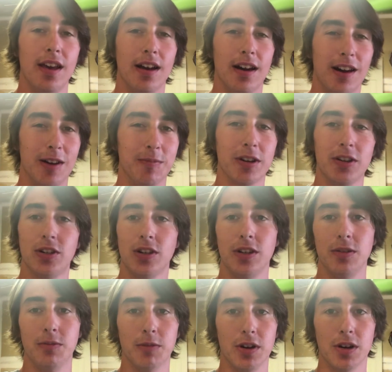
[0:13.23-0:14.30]
We're going to show
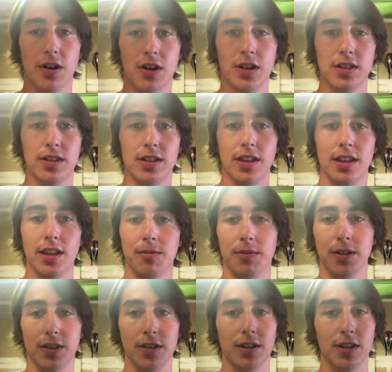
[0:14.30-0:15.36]
you what caused it,
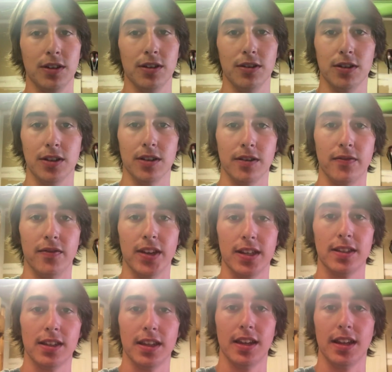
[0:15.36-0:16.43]
what you can do to
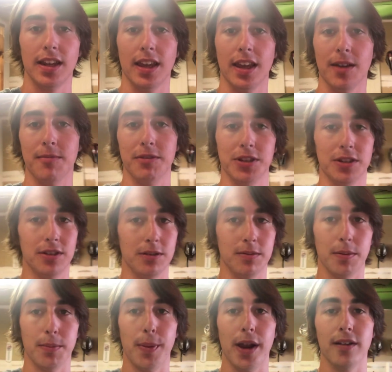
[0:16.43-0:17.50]
fix it, and what you can do to
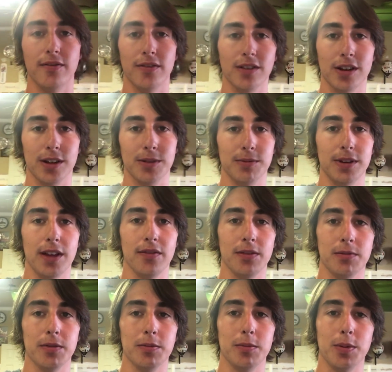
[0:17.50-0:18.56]
prepare for it, because we
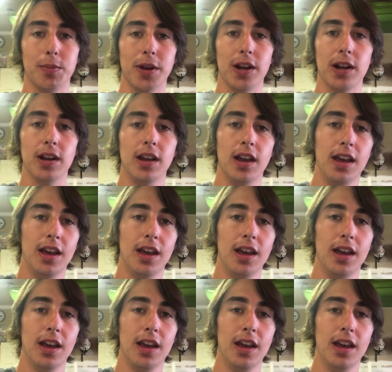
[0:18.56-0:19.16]
definitely weren't prepared.